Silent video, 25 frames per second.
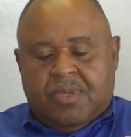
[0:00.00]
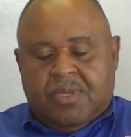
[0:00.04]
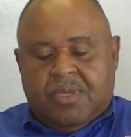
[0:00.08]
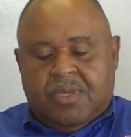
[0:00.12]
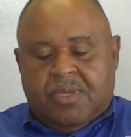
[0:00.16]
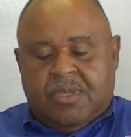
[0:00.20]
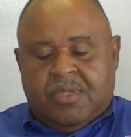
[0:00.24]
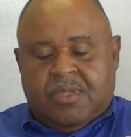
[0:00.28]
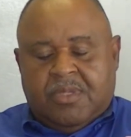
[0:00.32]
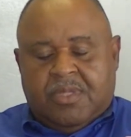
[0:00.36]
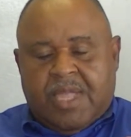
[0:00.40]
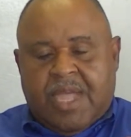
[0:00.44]

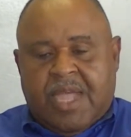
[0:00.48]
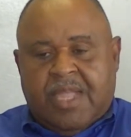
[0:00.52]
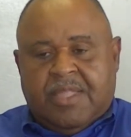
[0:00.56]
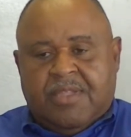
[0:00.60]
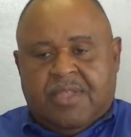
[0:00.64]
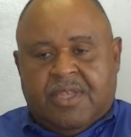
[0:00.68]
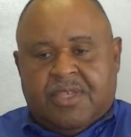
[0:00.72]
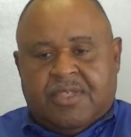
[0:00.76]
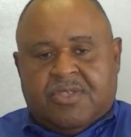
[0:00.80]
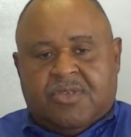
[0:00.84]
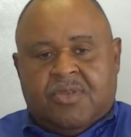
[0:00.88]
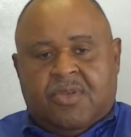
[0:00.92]
He's not
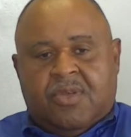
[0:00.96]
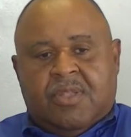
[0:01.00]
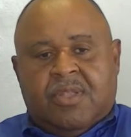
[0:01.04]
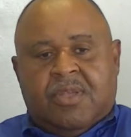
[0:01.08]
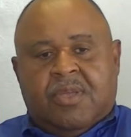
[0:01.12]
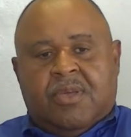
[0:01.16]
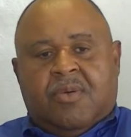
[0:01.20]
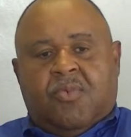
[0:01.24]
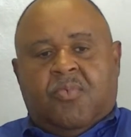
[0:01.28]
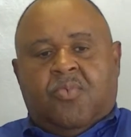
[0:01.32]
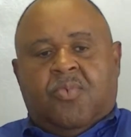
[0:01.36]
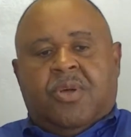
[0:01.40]

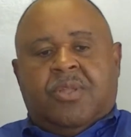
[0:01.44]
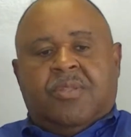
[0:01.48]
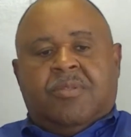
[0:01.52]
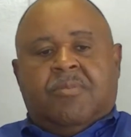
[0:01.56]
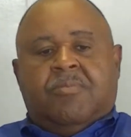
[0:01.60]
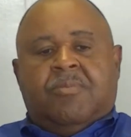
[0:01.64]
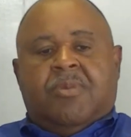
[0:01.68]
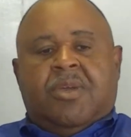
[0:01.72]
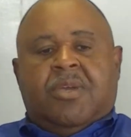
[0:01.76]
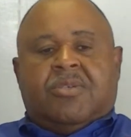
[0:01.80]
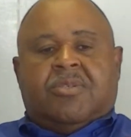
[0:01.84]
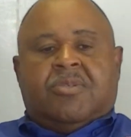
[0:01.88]
necessarily a
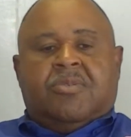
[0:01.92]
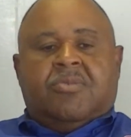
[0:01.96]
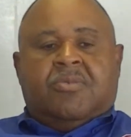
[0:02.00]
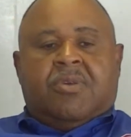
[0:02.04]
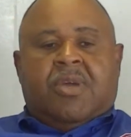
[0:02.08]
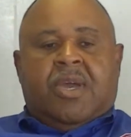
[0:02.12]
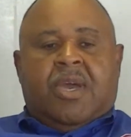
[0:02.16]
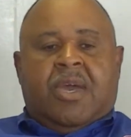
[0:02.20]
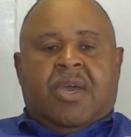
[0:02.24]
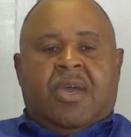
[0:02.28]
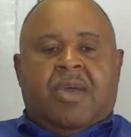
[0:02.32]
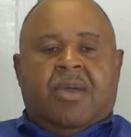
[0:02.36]
one-dimensional
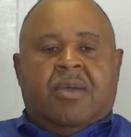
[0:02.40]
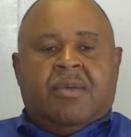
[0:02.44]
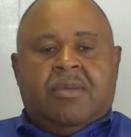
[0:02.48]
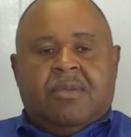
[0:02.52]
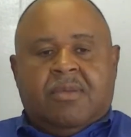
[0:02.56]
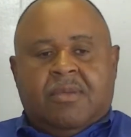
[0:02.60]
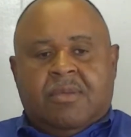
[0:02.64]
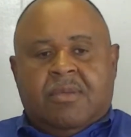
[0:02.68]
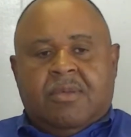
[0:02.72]
guy,